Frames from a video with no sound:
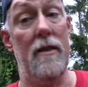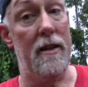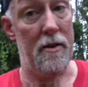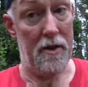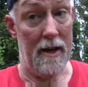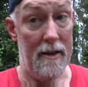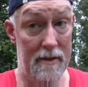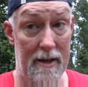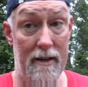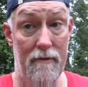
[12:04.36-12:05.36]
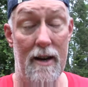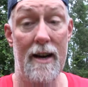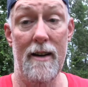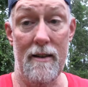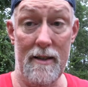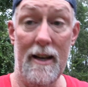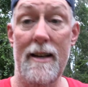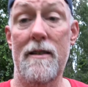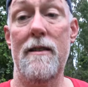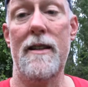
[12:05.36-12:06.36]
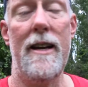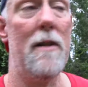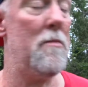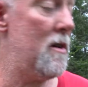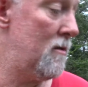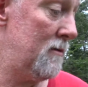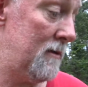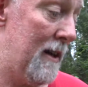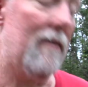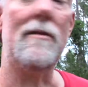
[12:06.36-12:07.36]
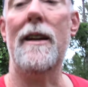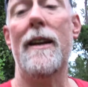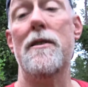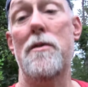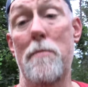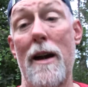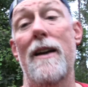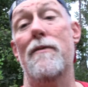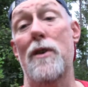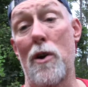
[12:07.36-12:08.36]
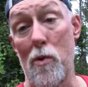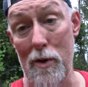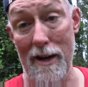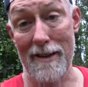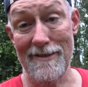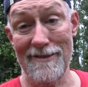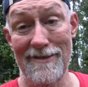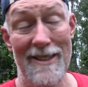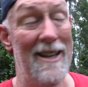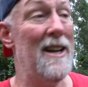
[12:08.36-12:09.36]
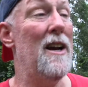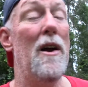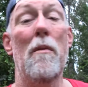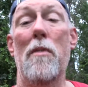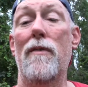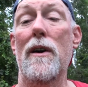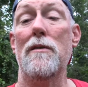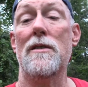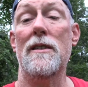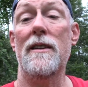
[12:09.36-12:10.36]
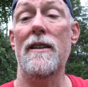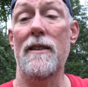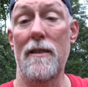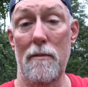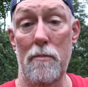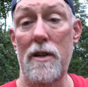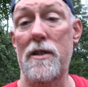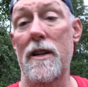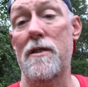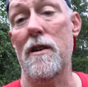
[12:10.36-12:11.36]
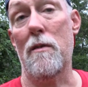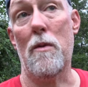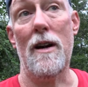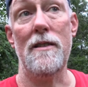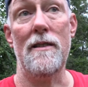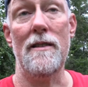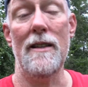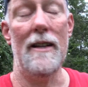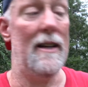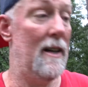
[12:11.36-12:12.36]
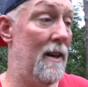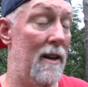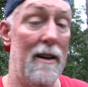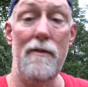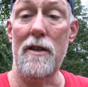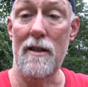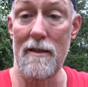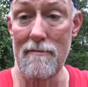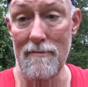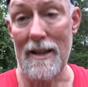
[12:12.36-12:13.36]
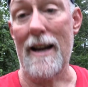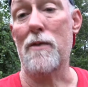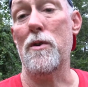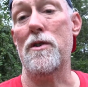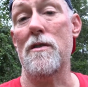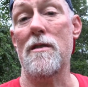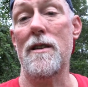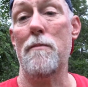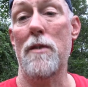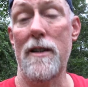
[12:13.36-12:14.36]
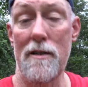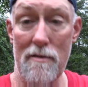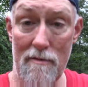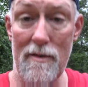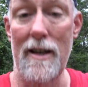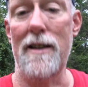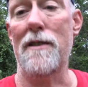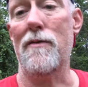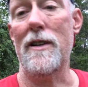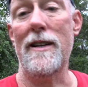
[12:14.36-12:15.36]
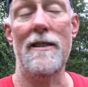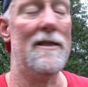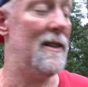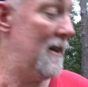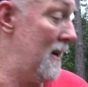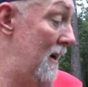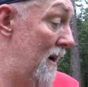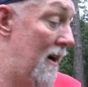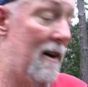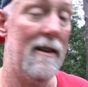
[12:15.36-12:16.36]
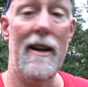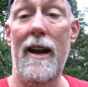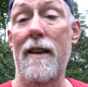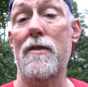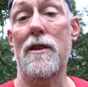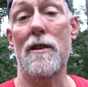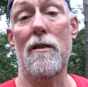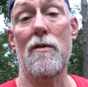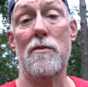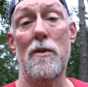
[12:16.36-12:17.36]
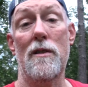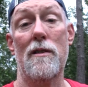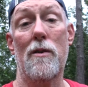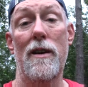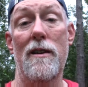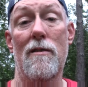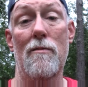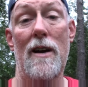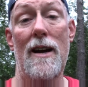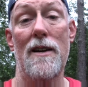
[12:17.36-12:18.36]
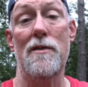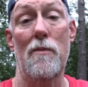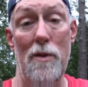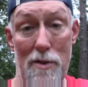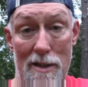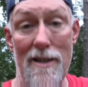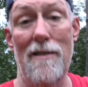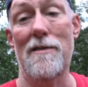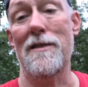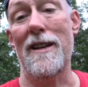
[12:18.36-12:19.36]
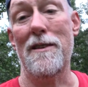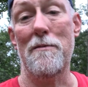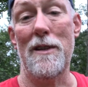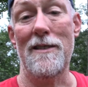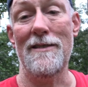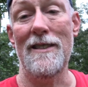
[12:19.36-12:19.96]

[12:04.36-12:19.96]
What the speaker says: shots I had fired until I turned the camera on, I don't think that's too bad for an old guy. But folks, appreciate y'all watching. If you like what you see, please tell your friends. And if the good Lord's willing, the creek don't rise, we'll see y'all on down the road.